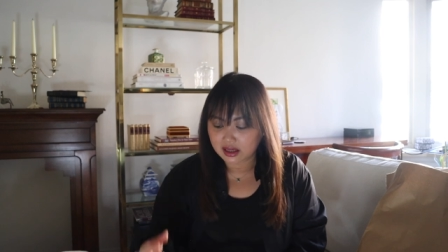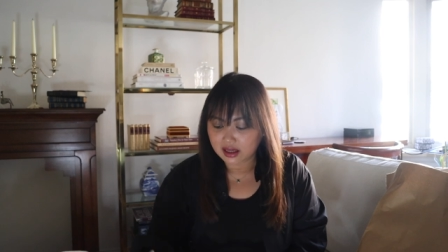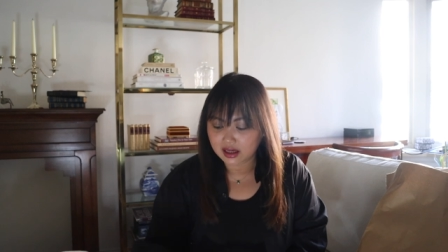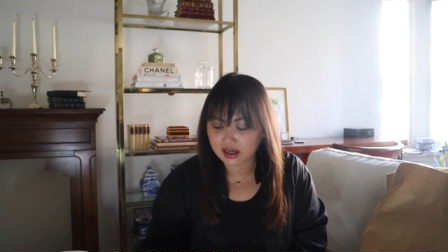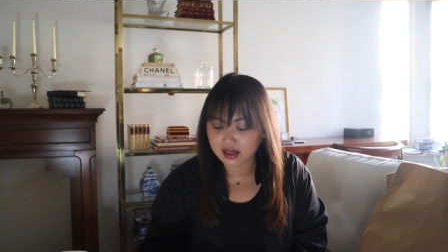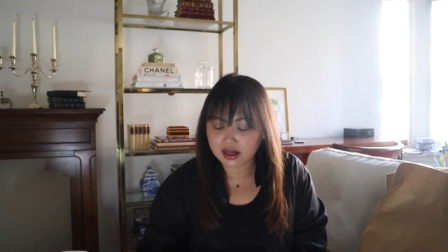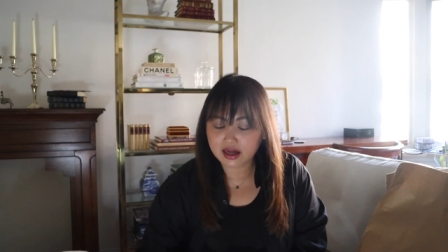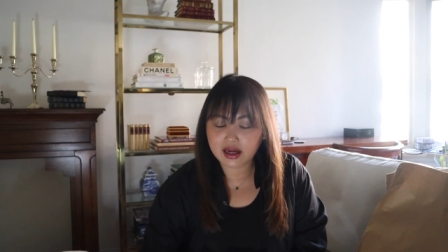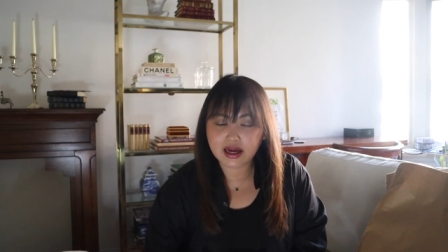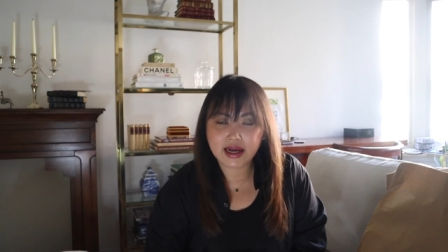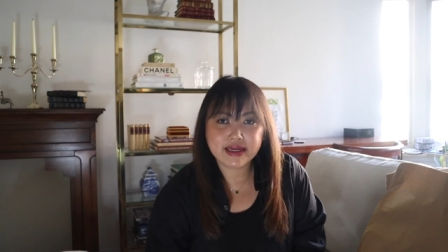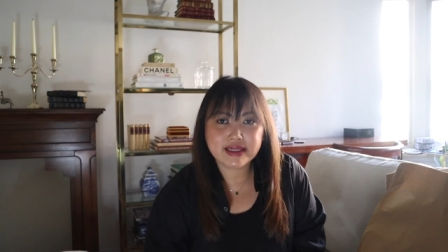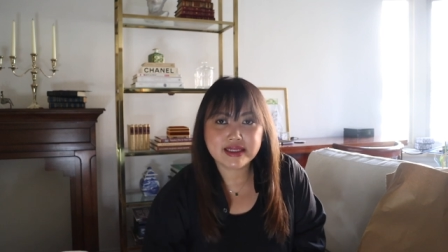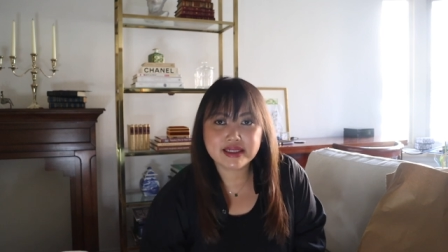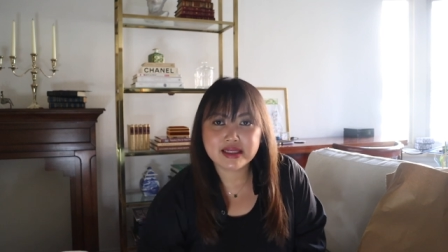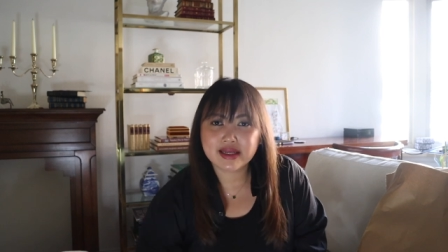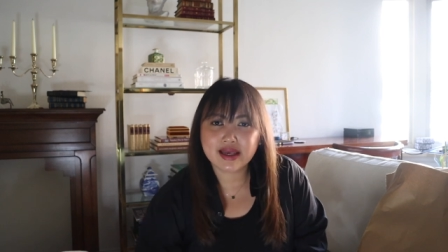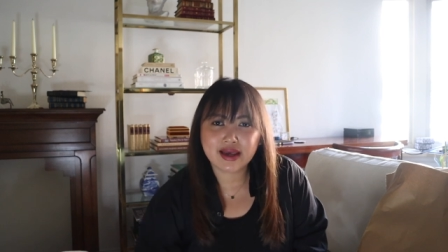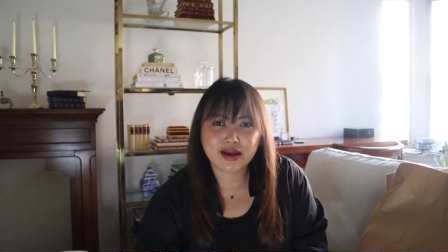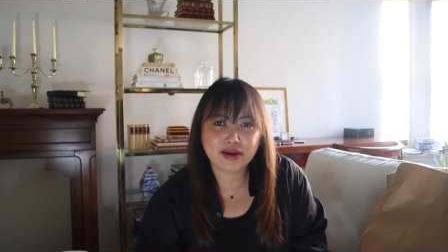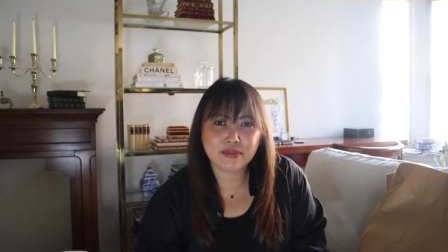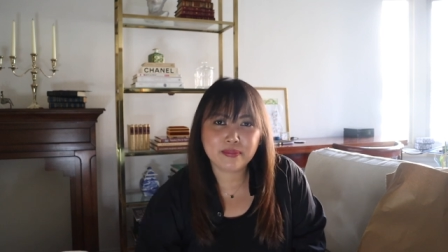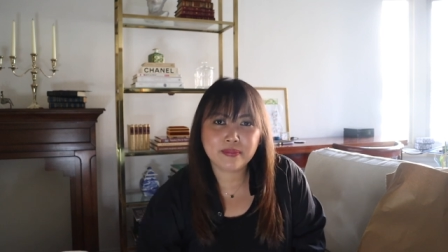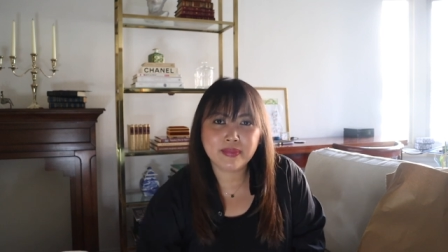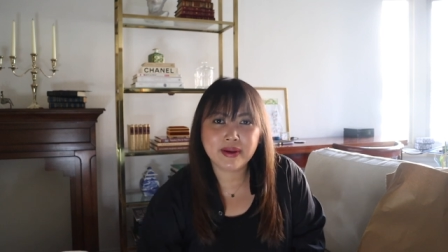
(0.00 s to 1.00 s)
Uh, I didn't
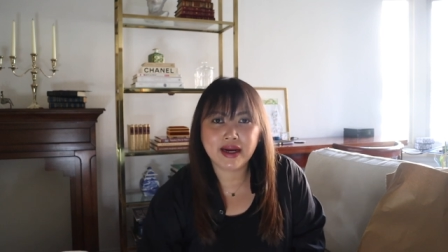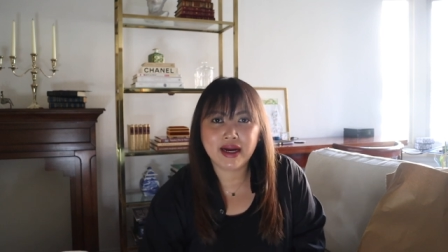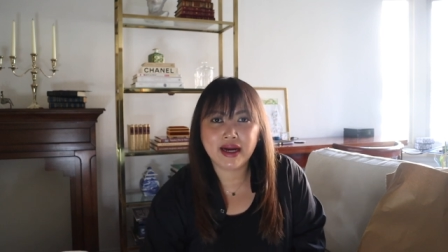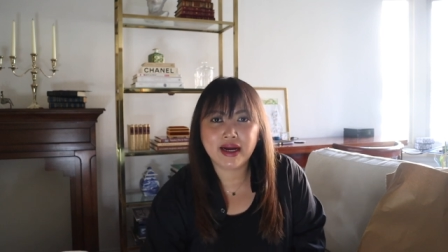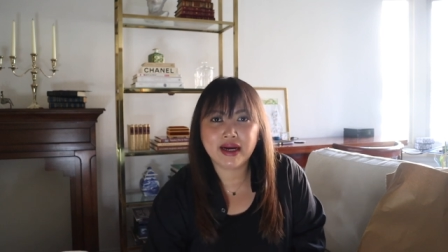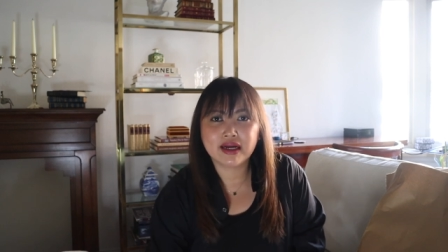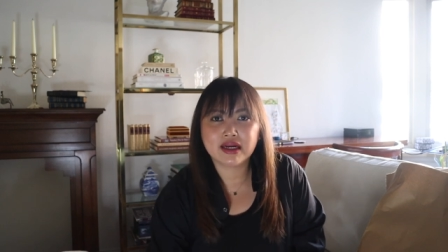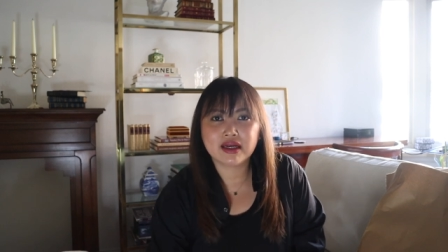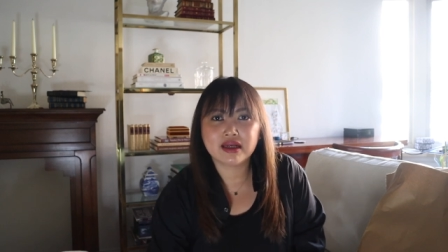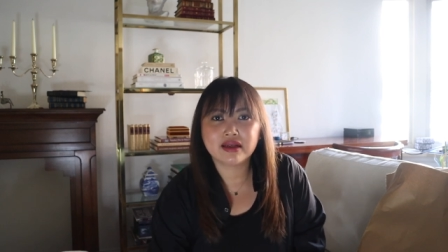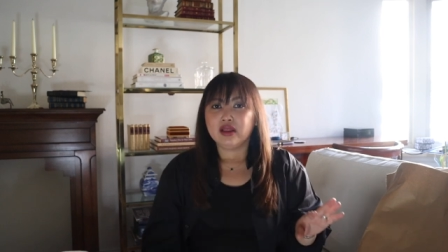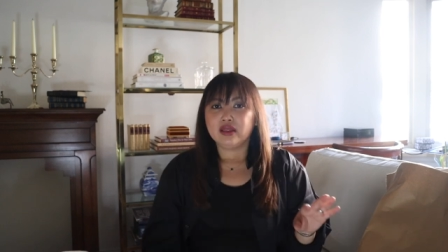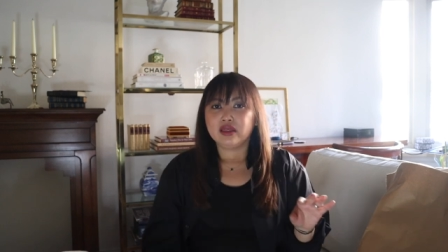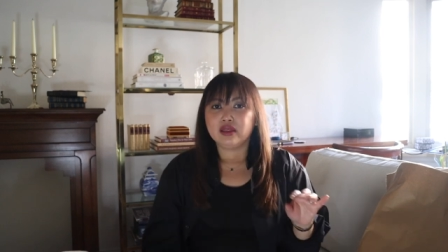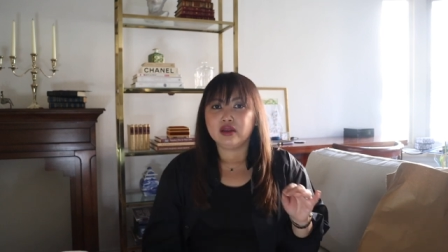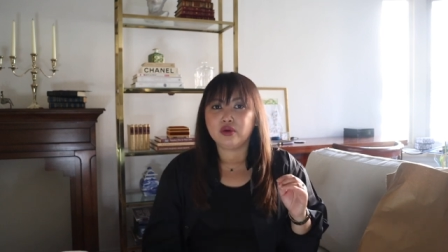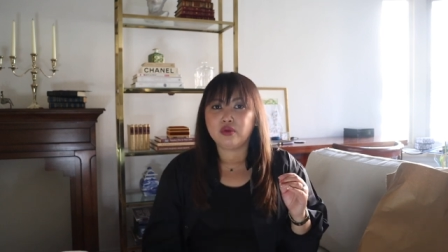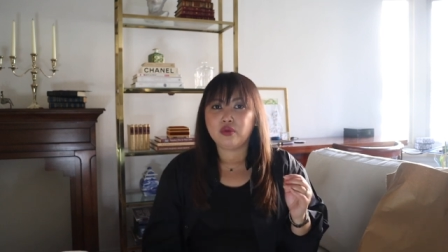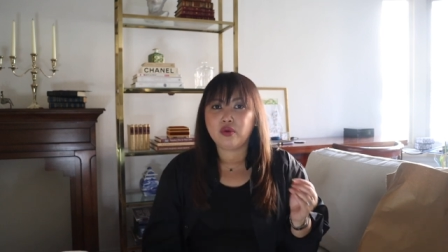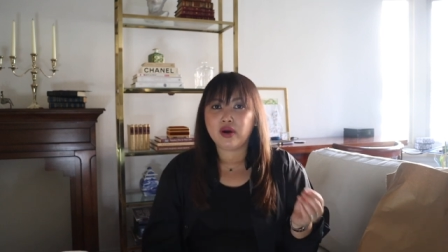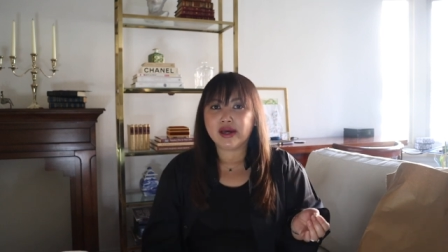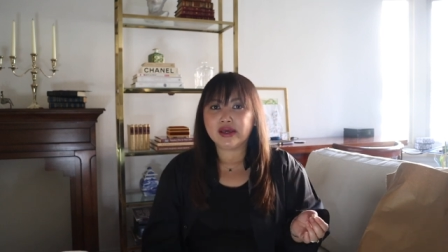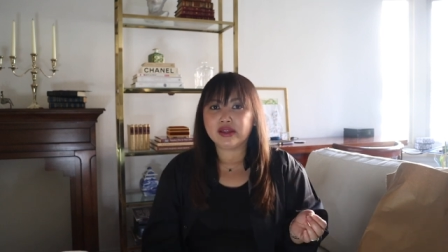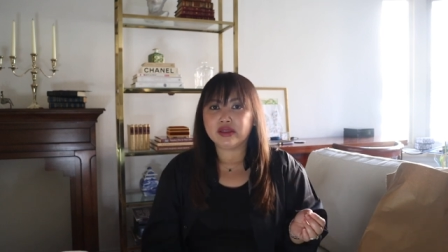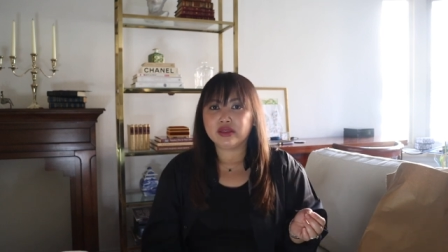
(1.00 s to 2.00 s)
get a bag. The
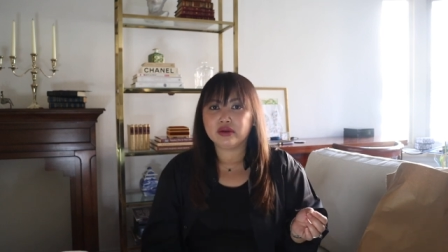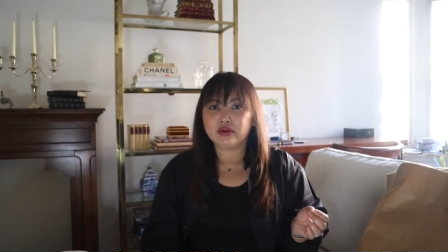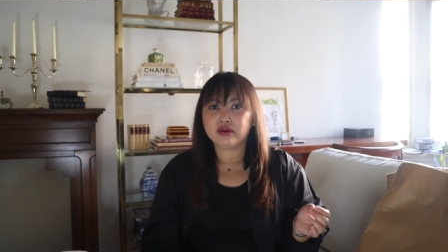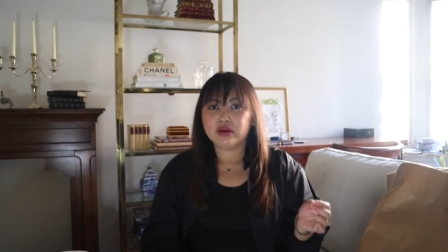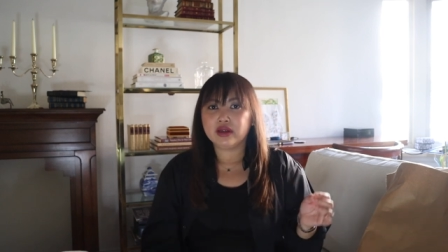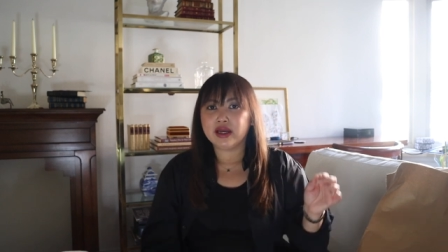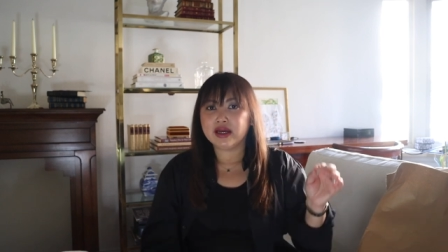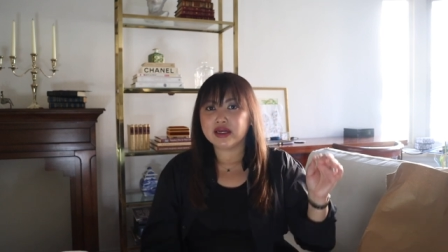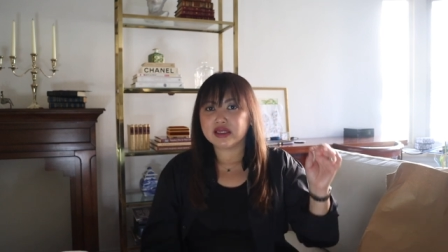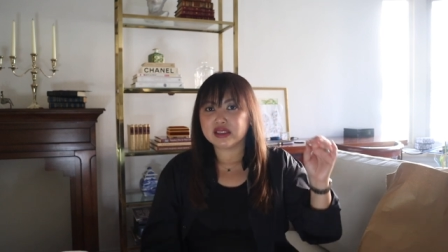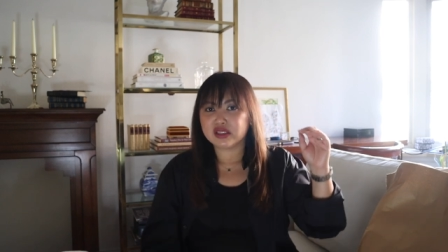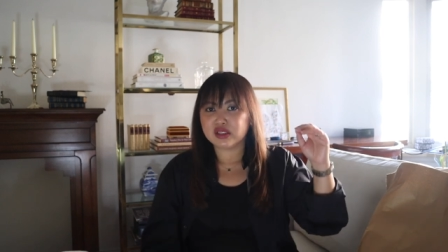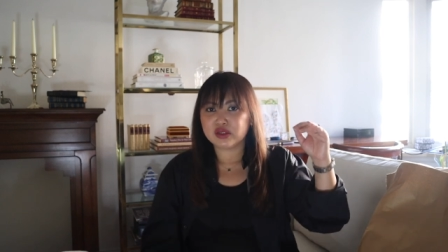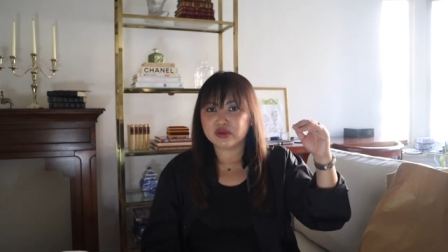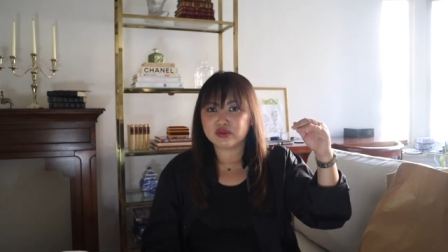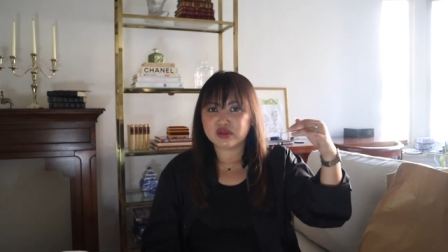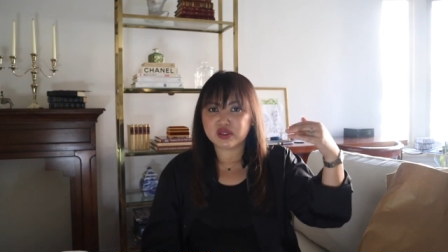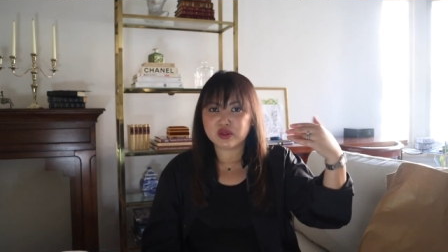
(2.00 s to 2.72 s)
Y3 has